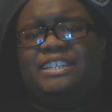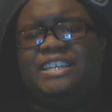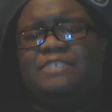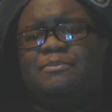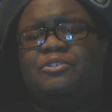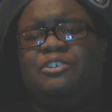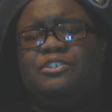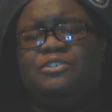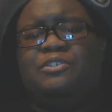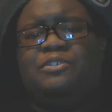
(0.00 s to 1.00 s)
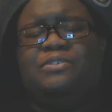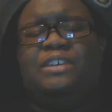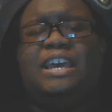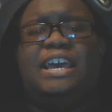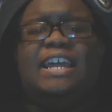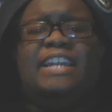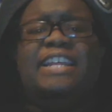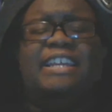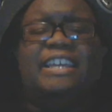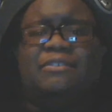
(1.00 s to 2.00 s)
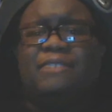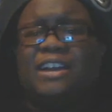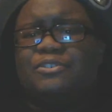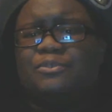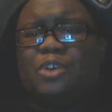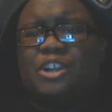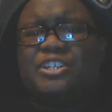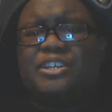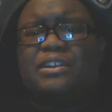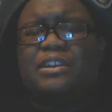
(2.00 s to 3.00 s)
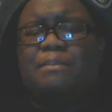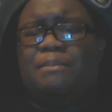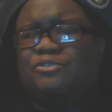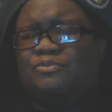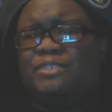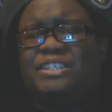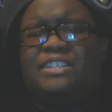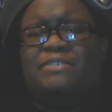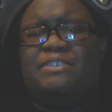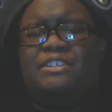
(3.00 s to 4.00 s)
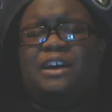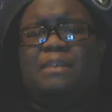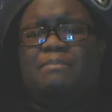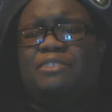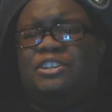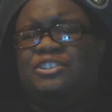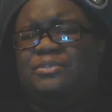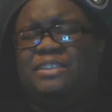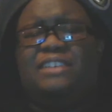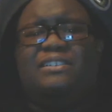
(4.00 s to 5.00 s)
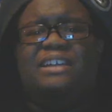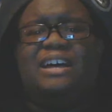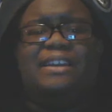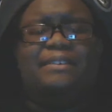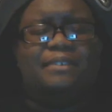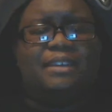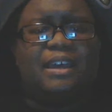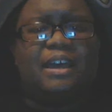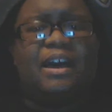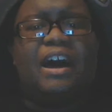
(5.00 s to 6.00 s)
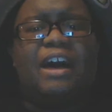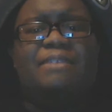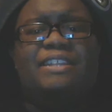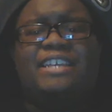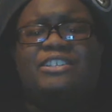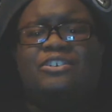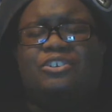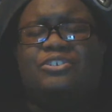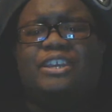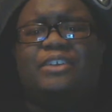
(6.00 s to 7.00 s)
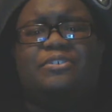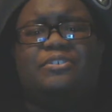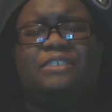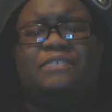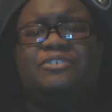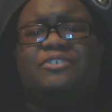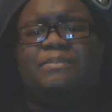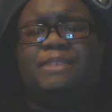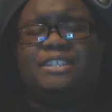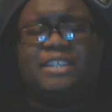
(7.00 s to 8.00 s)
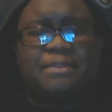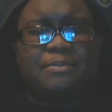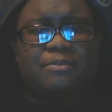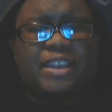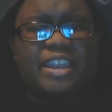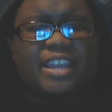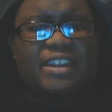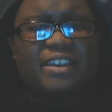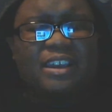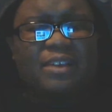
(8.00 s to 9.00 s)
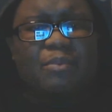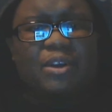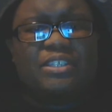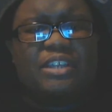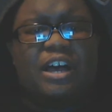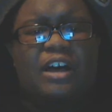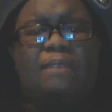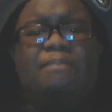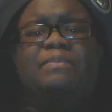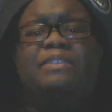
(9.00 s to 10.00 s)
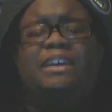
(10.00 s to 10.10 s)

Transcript: teenage mutant ninja turtles and i need to get around to watching the most recent series um pretty soon down the line um the next cartoon character they featured in the macy day parade was um